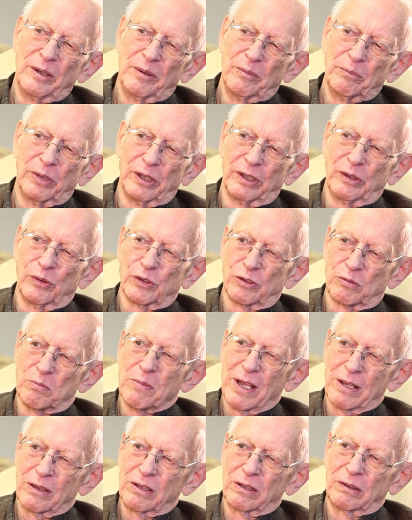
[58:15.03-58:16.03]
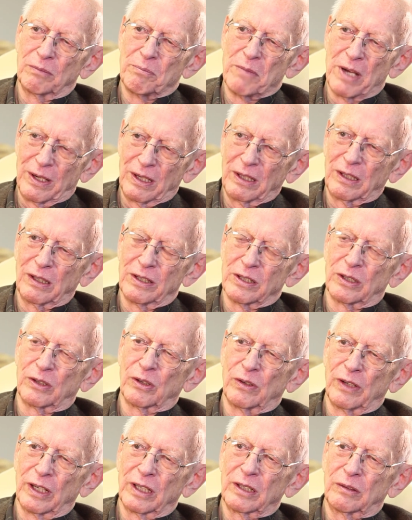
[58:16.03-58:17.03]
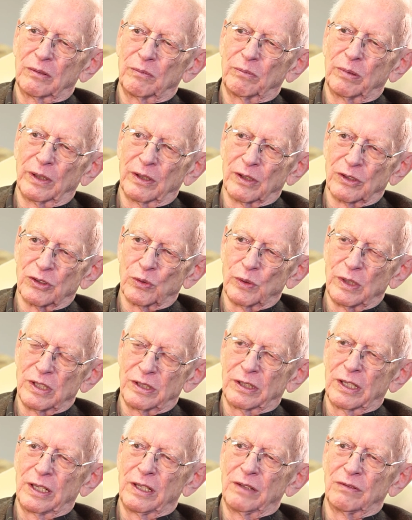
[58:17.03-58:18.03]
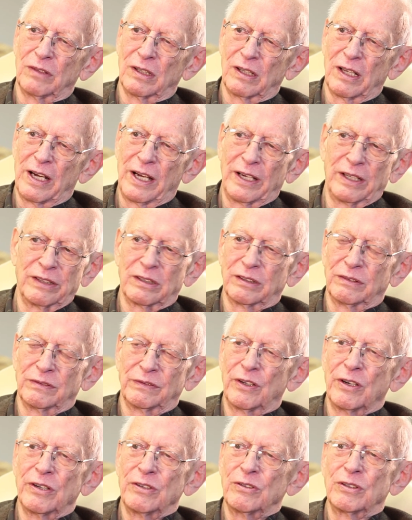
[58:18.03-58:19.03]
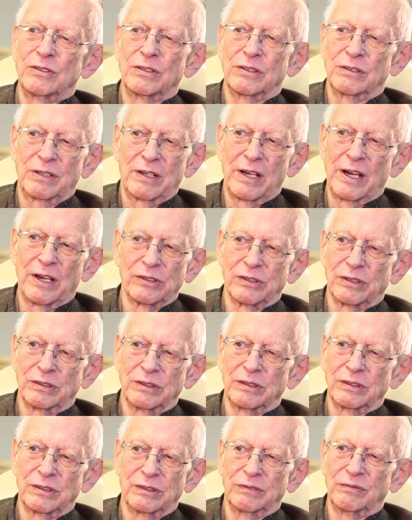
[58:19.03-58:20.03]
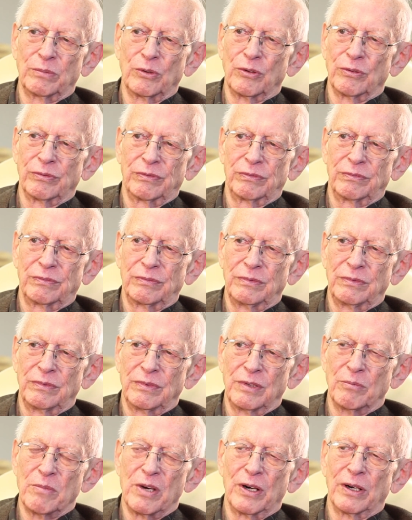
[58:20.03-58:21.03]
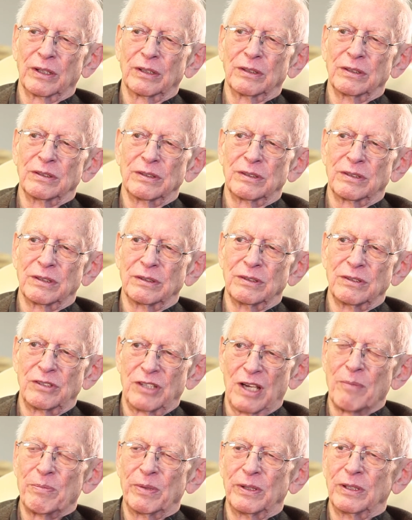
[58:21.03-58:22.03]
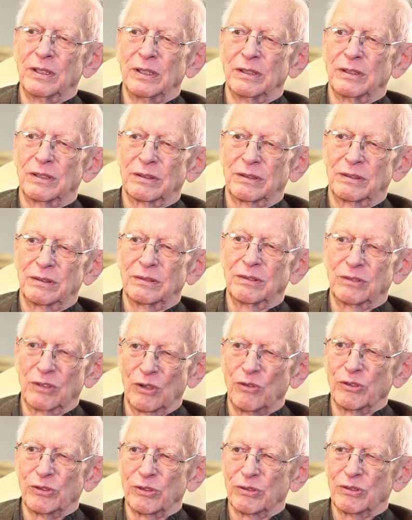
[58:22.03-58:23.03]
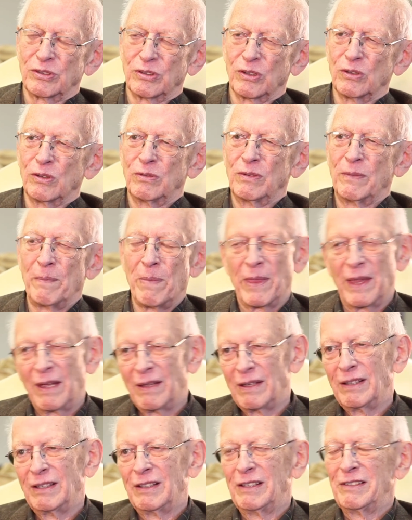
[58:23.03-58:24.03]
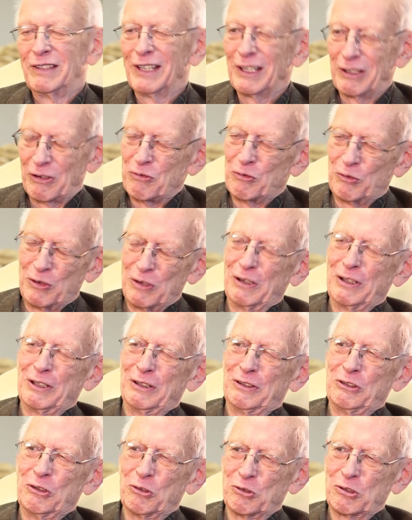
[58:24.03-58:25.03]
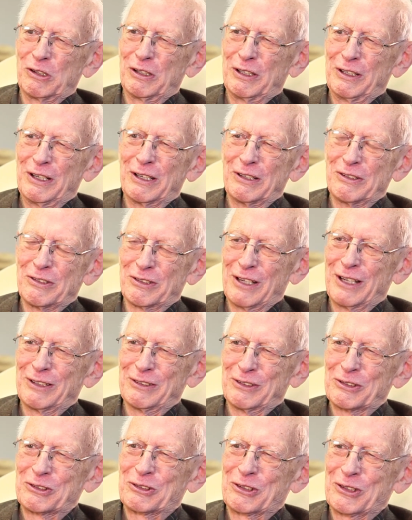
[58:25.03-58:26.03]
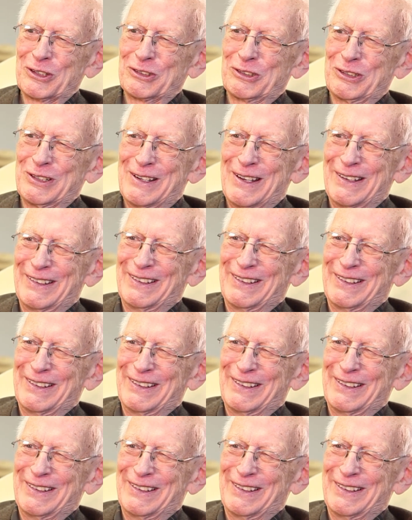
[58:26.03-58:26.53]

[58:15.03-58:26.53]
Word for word: But it was mathematically correct because we saved the lives of hundreds of thousands of both Americans and Japanese soldiers. So that really usually ends that discussion.